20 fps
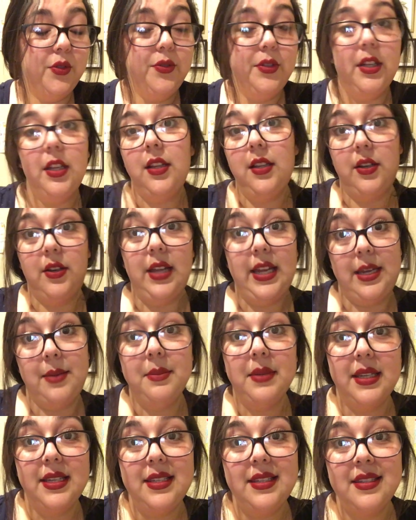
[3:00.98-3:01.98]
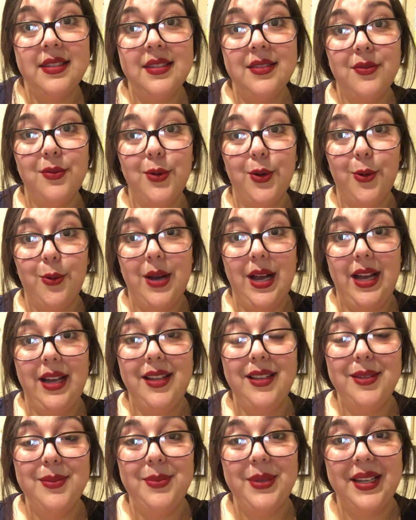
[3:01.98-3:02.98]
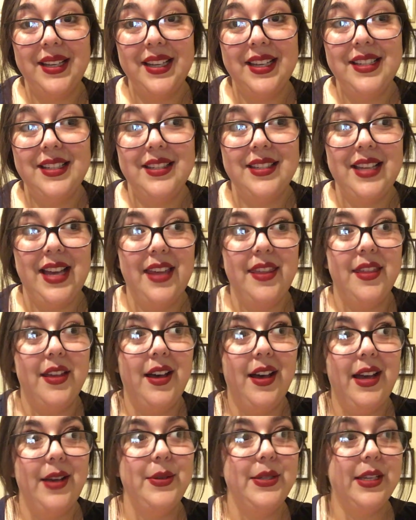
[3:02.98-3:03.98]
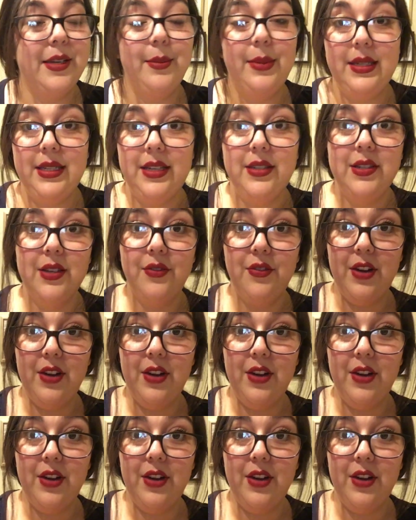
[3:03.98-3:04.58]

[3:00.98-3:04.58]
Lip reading: feel a little aimless for a while because I thought I was going to be teaching